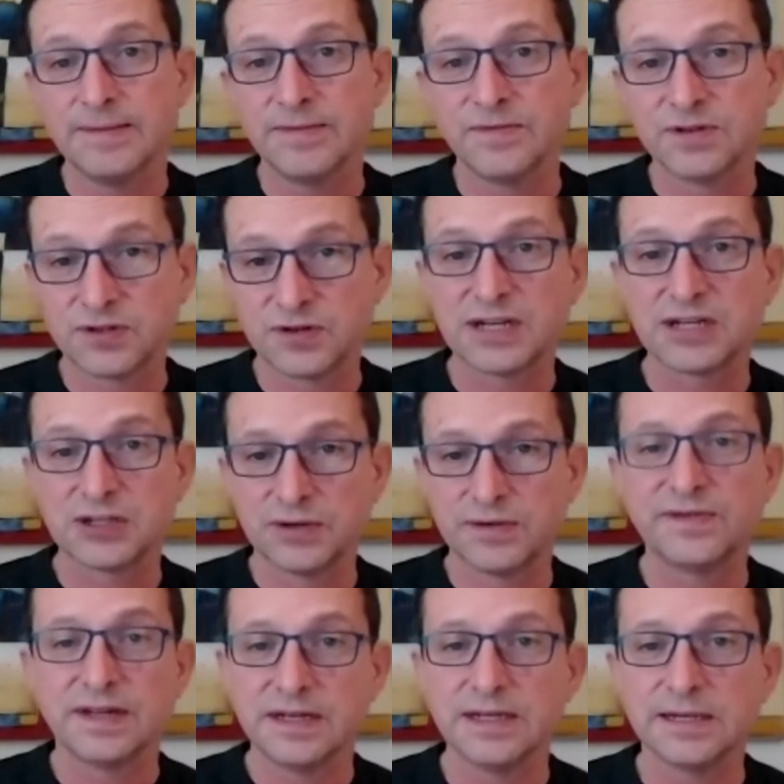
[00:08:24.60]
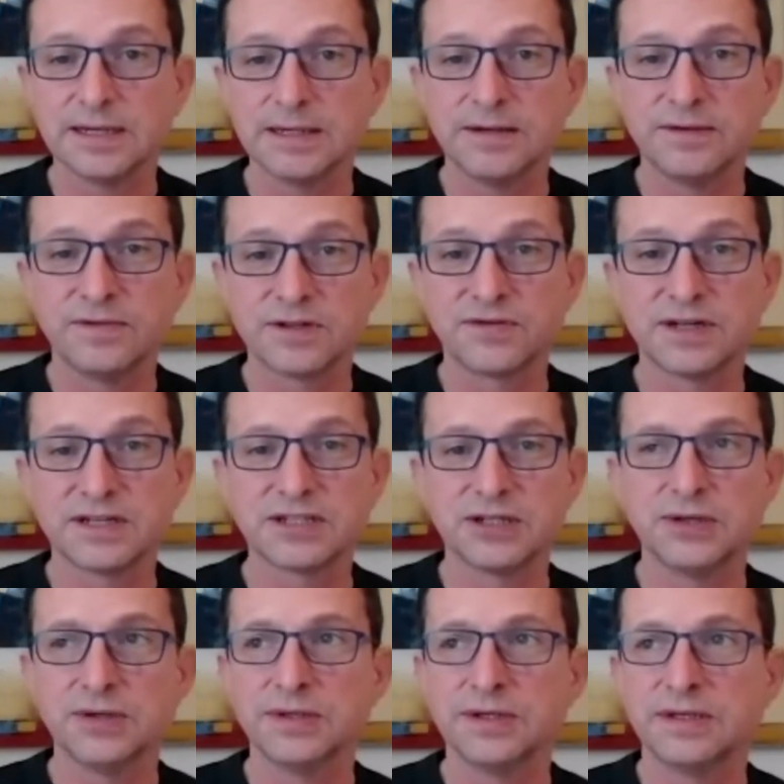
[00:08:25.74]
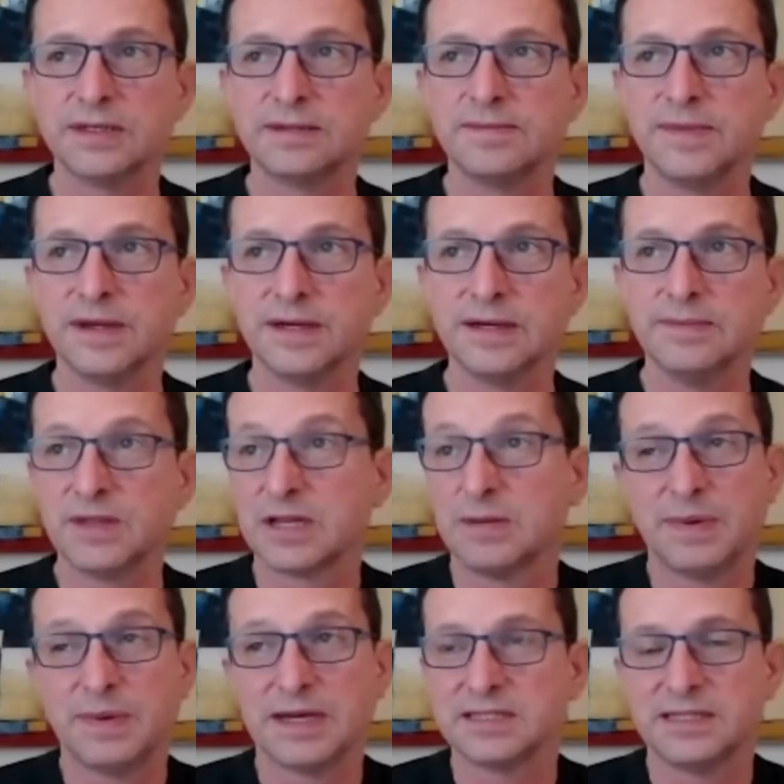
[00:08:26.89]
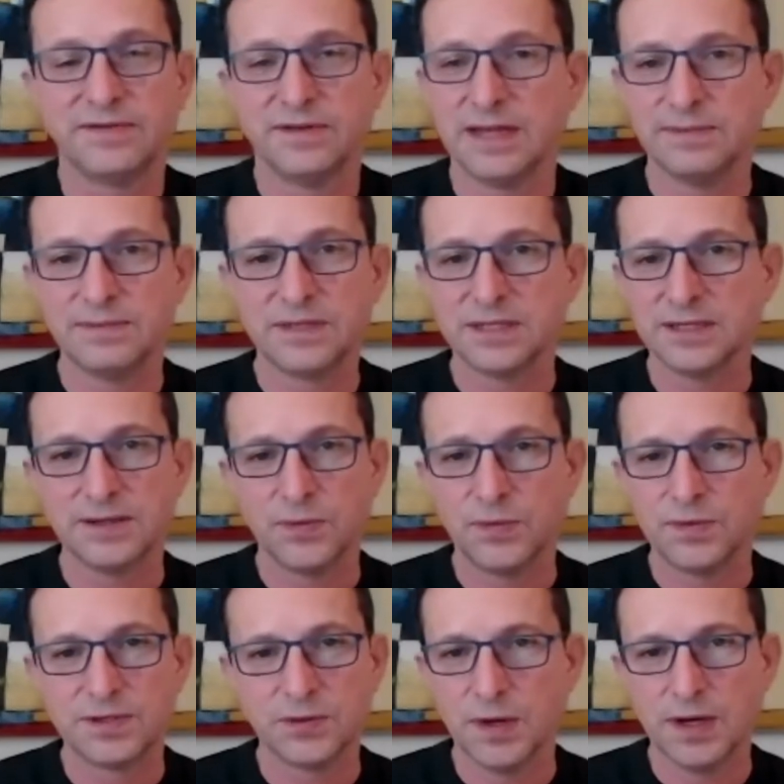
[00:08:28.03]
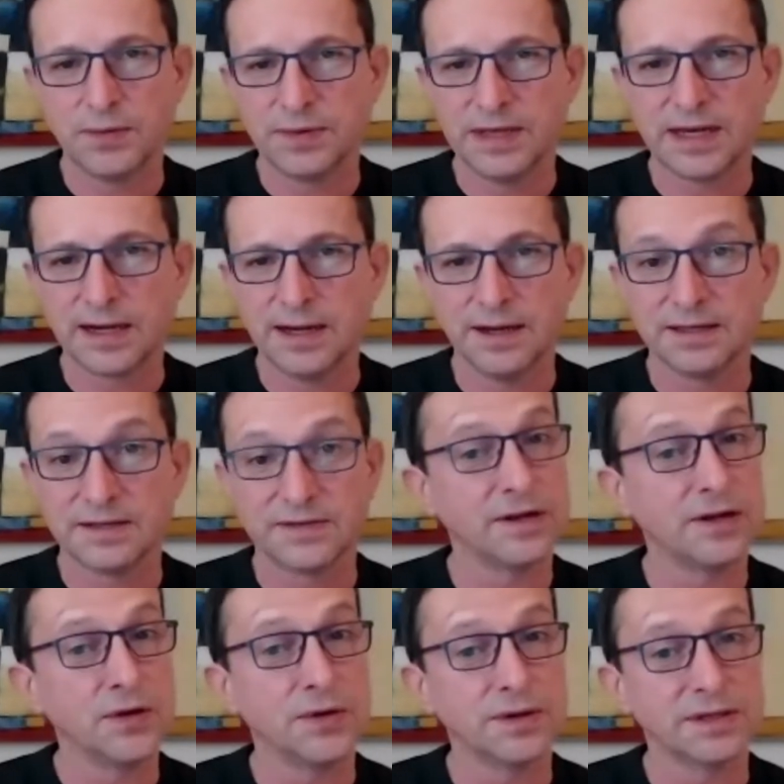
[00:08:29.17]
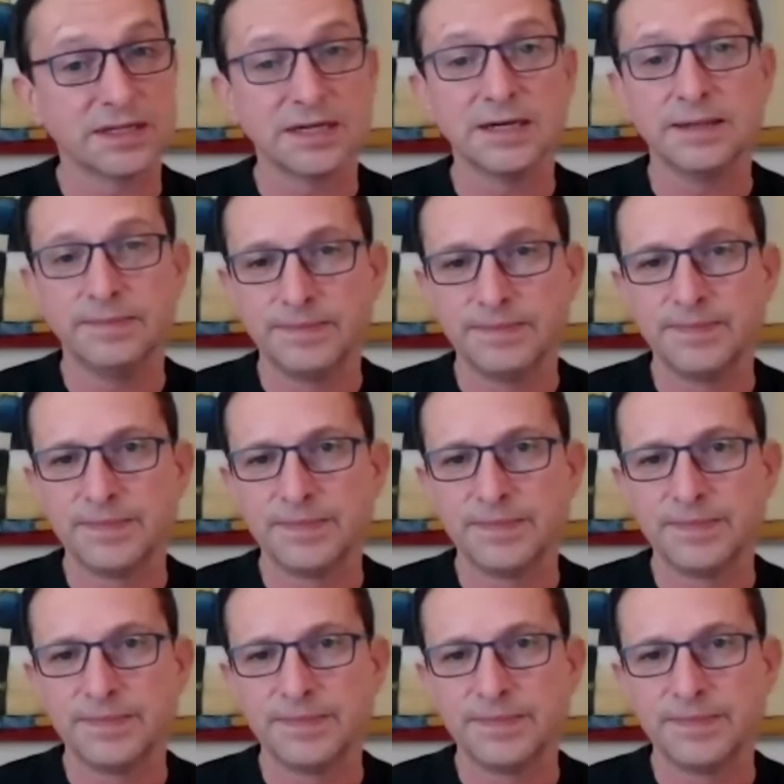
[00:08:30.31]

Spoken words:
restriction on funding and restriction on the capacity for them to work with their clients for a long time.